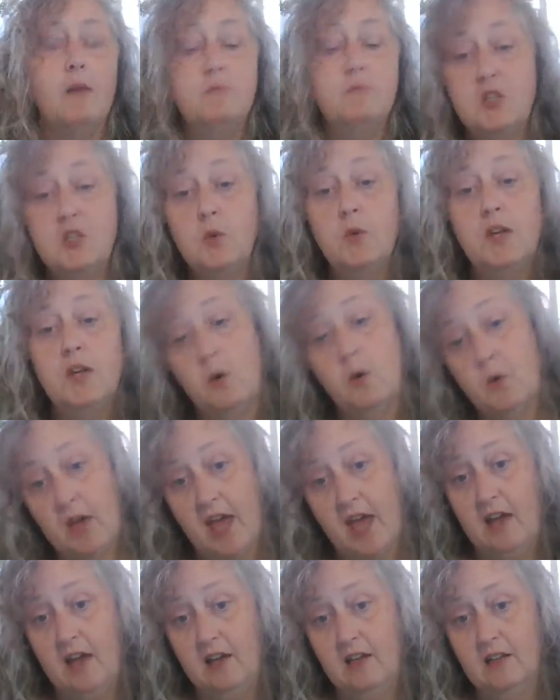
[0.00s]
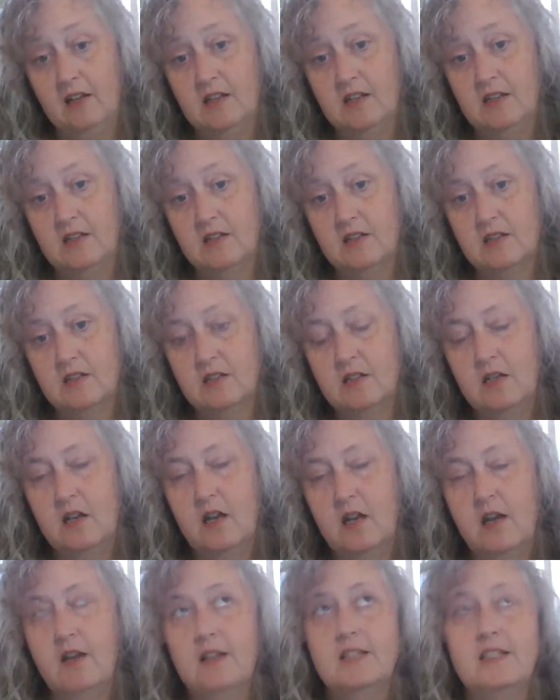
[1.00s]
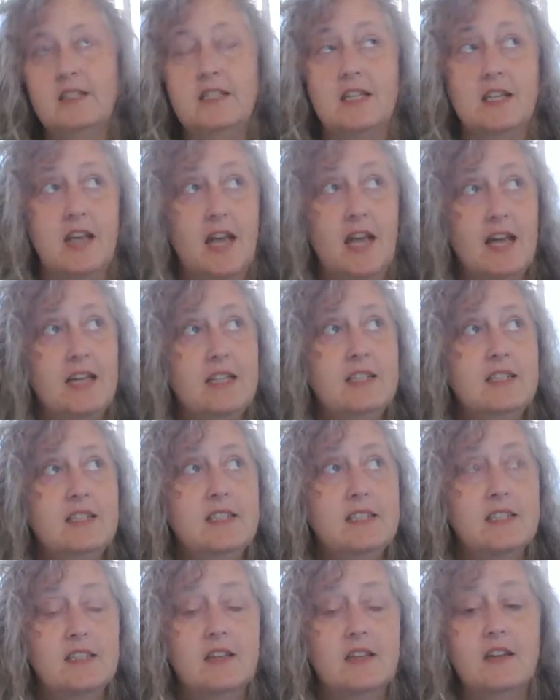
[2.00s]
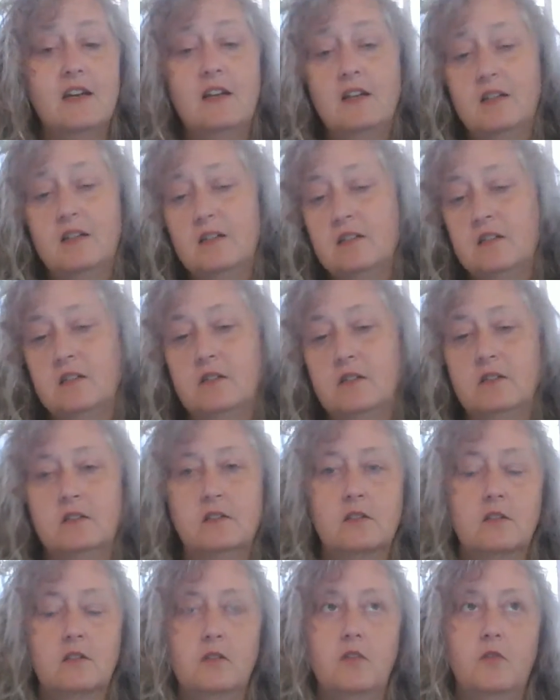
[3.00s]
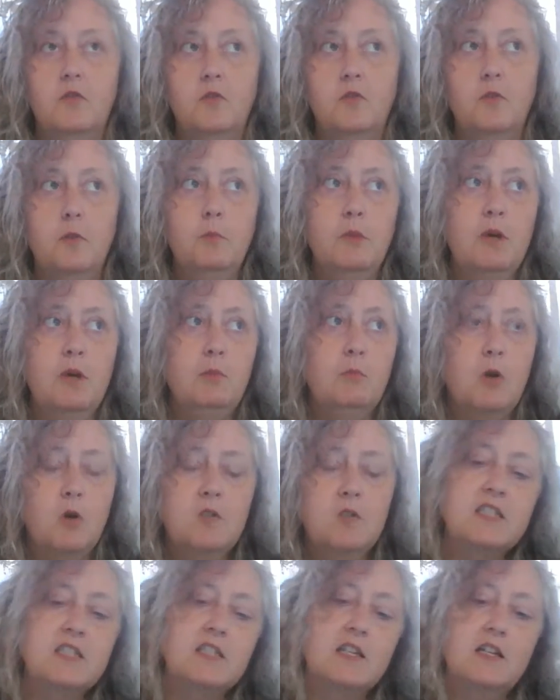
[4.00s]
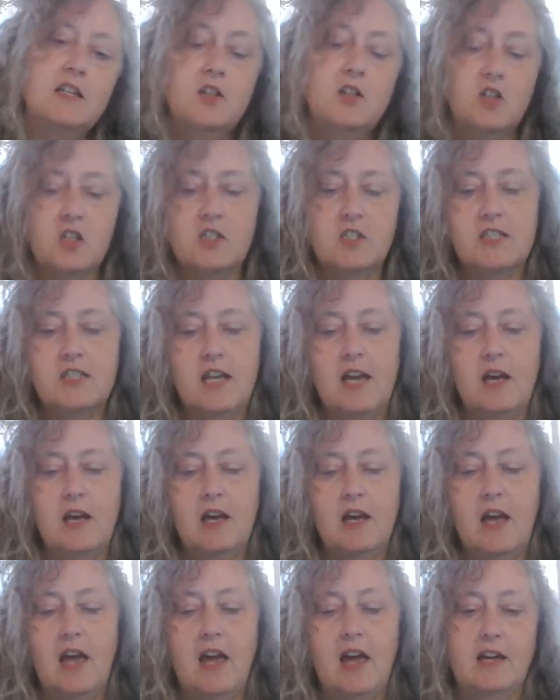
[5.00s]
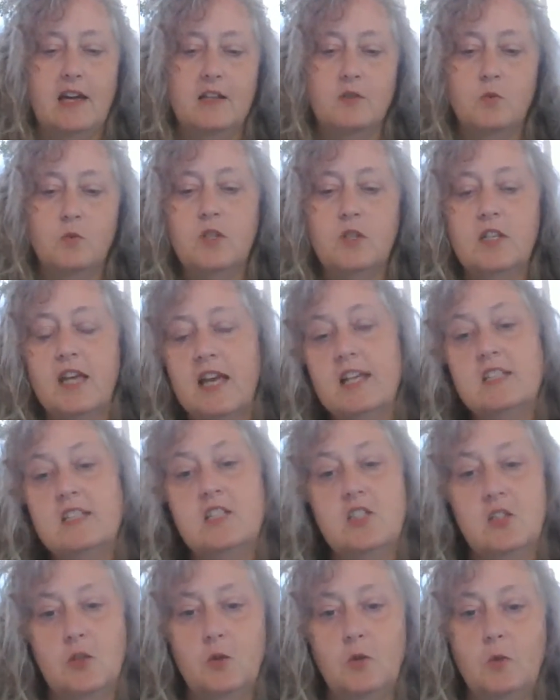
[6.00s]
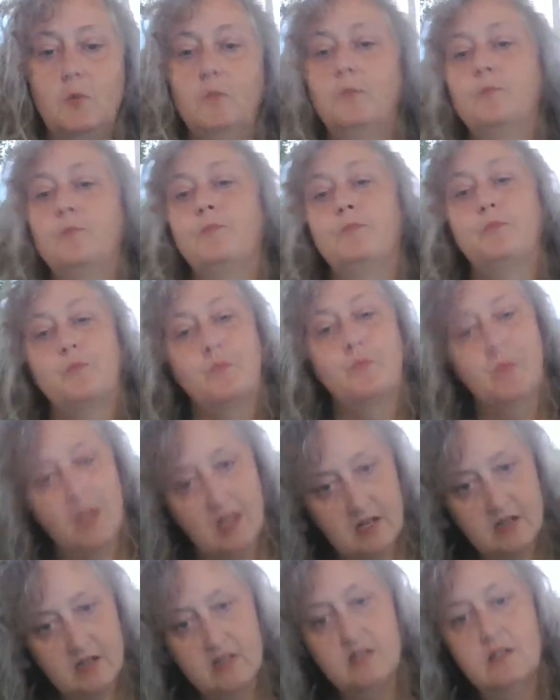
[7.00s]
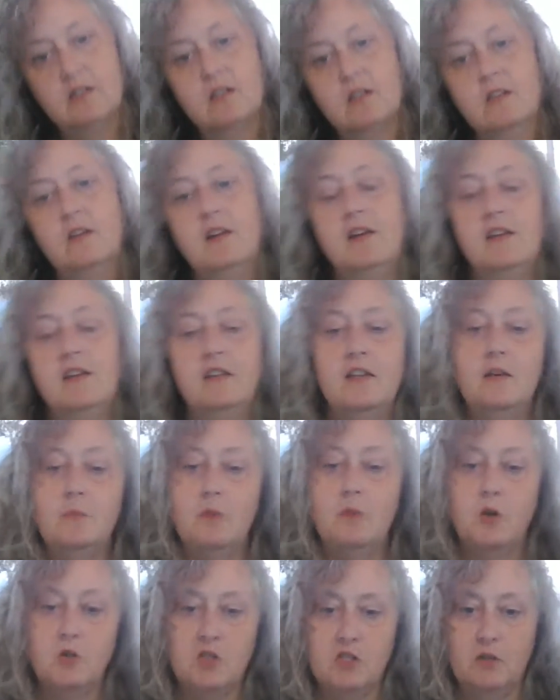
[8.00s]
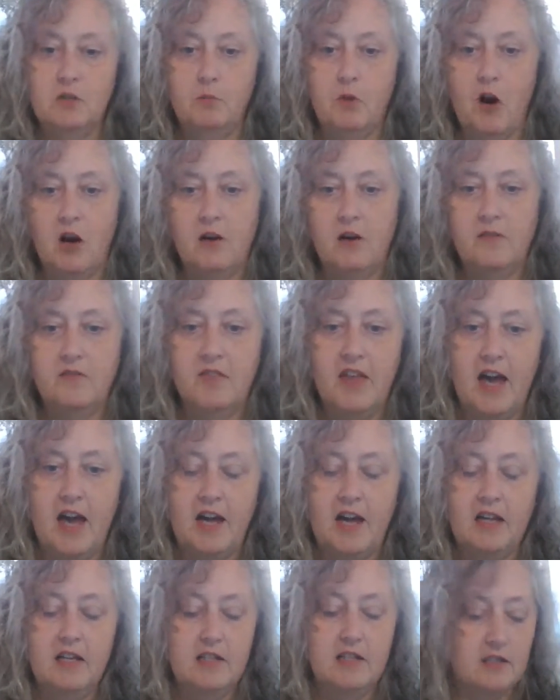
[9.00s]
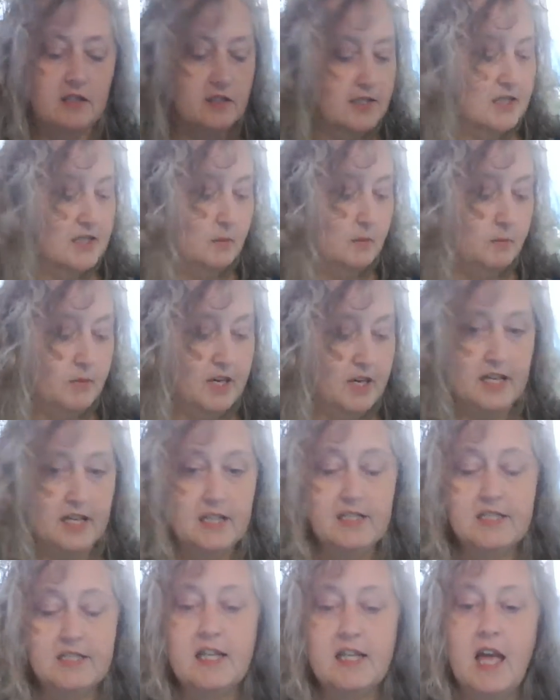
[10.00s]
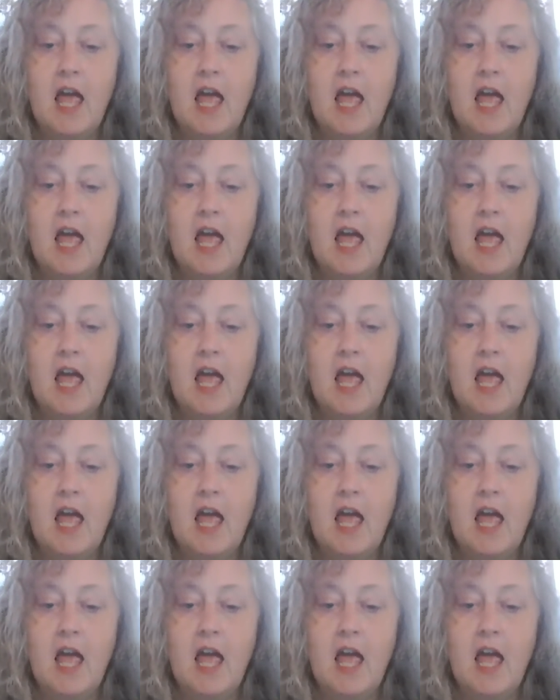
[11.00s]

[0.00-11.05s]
I'm doing okay. Today's for me, mostly a good day, and we'll get to the emotional part of that in a little bit.